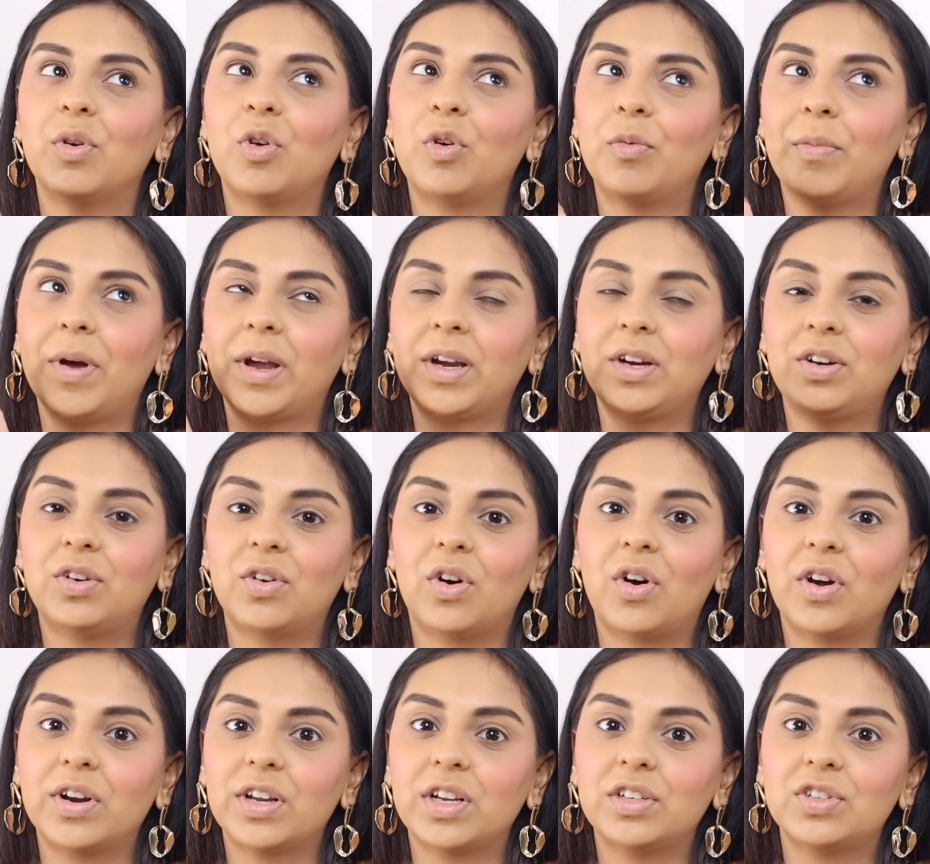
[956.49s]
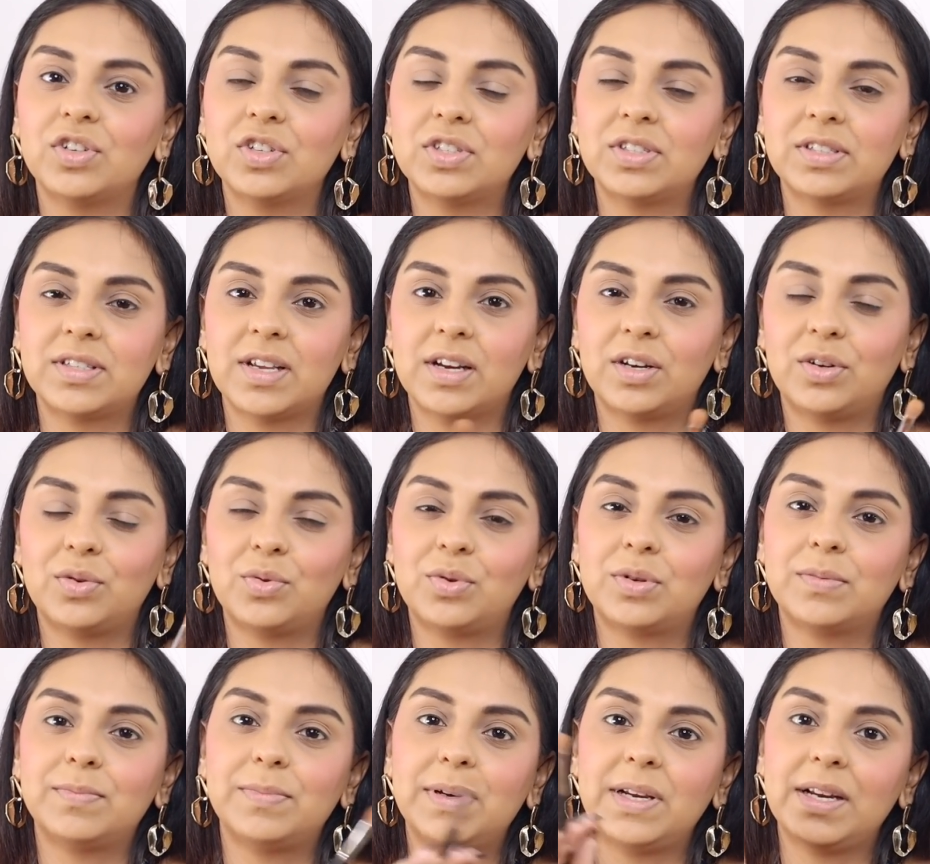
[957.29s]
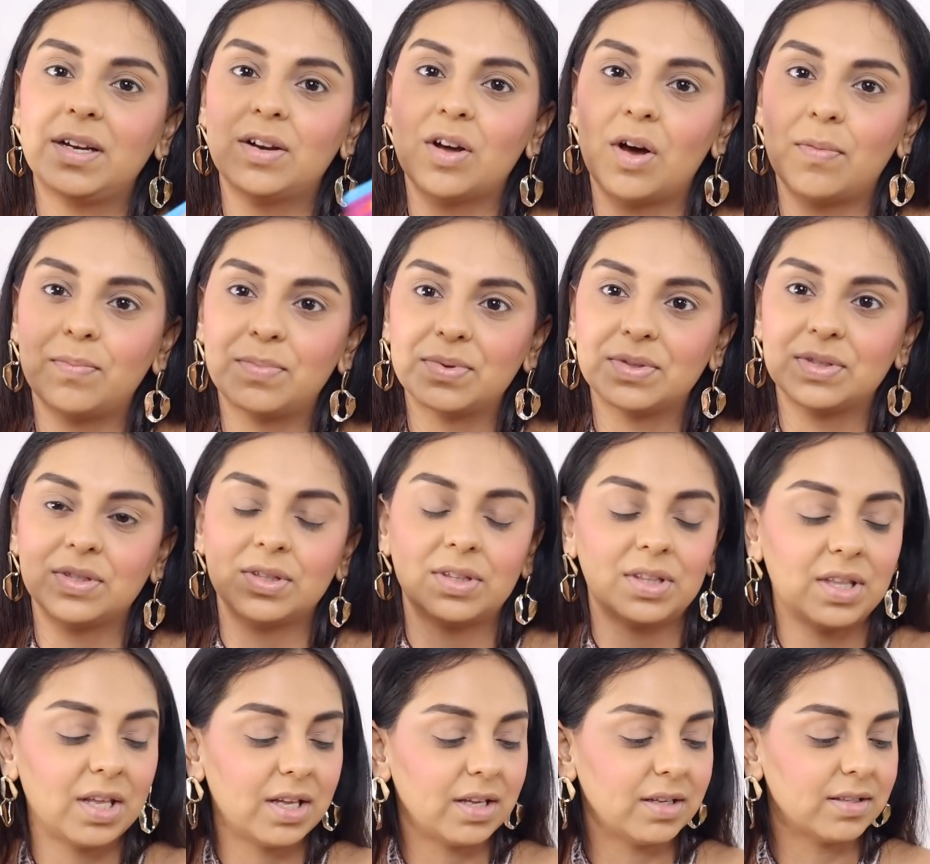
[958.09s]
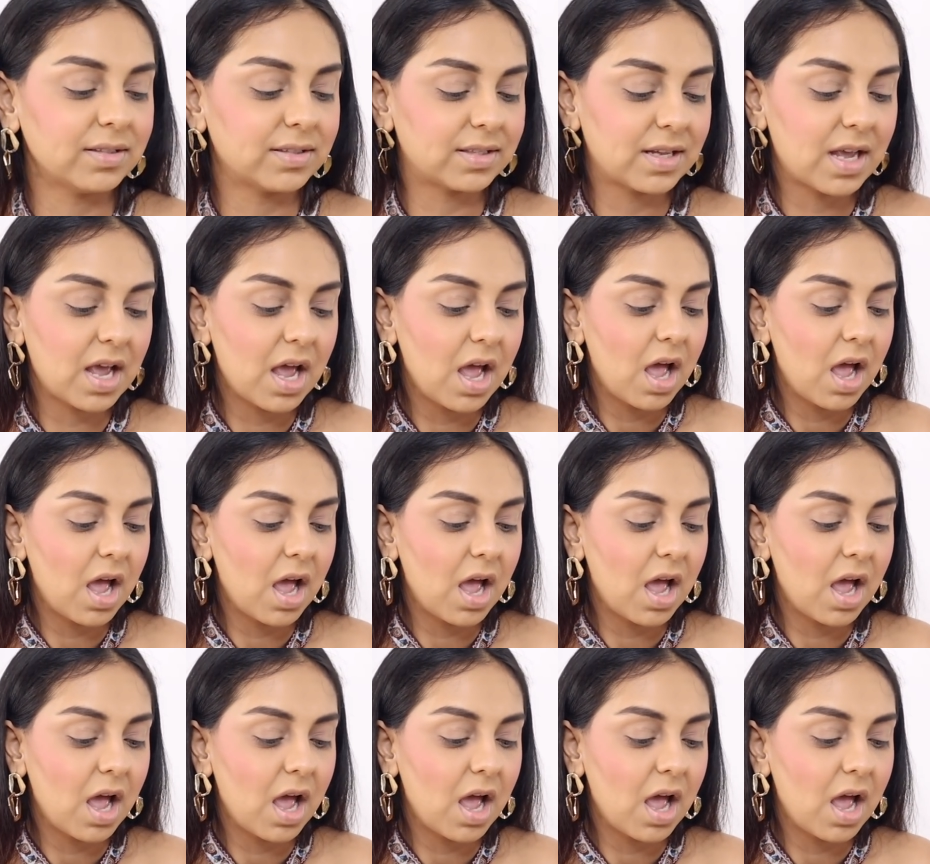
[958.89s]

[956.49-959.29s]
Oh my god, I just said two complete opposite things.